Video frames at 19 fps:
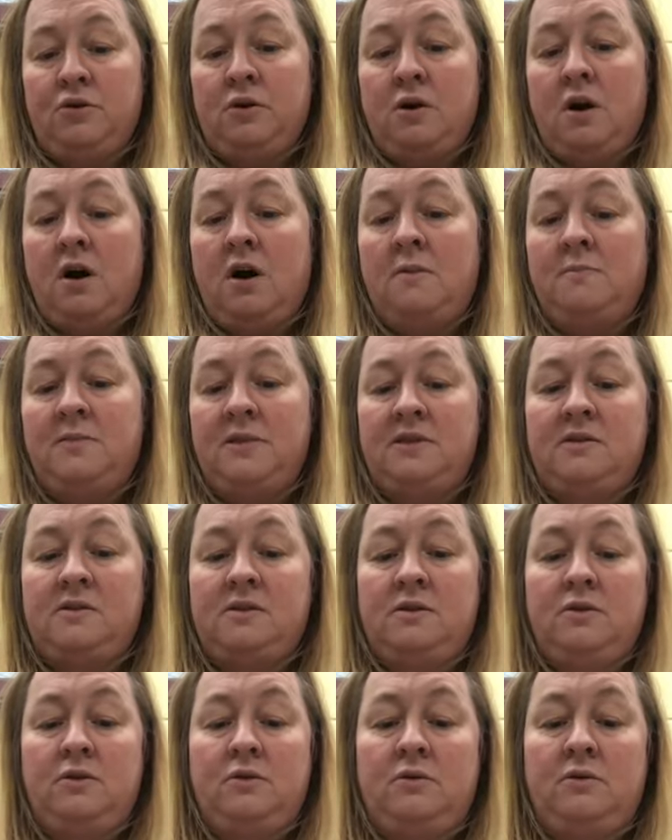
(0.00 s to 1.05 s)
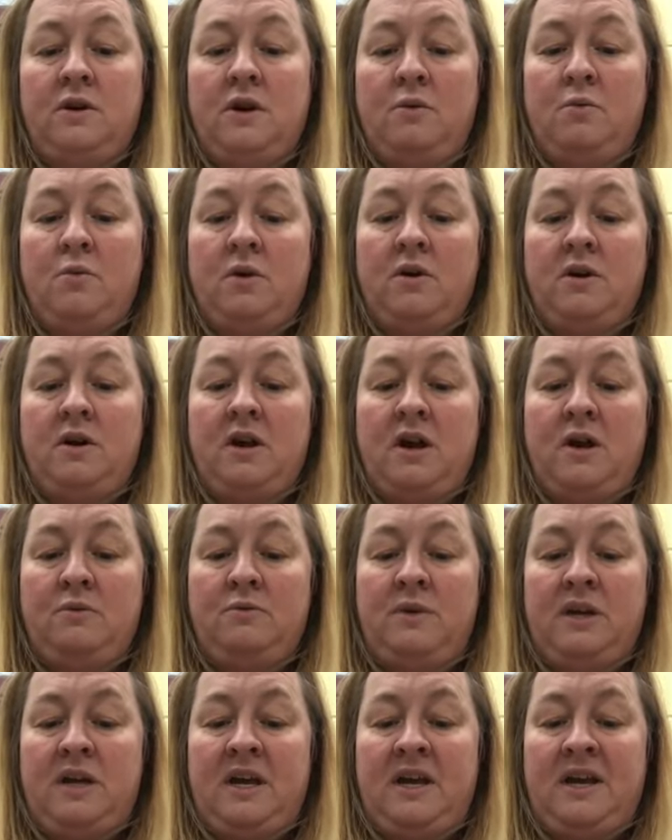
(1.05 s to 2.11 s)
your compass so you'll know where to go
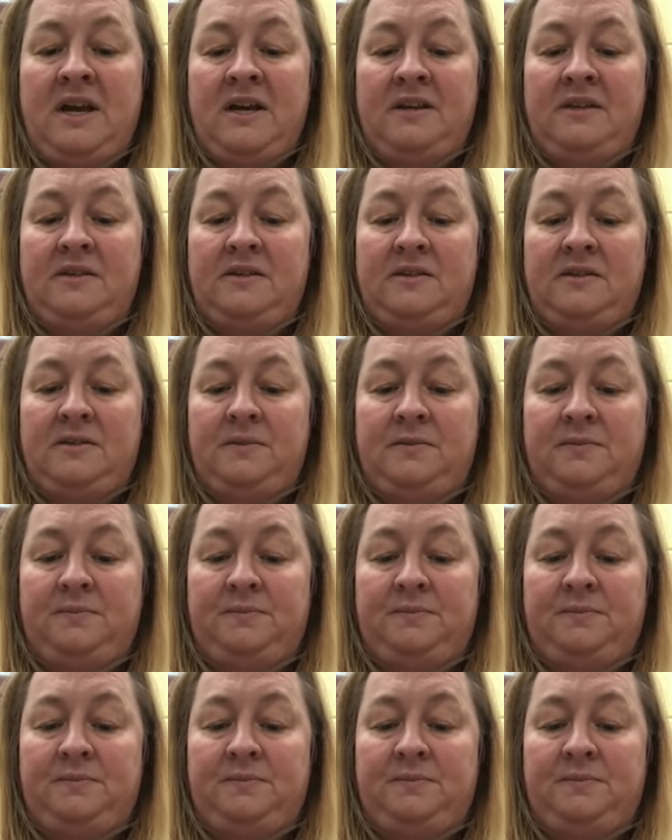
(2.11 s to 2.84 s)
next.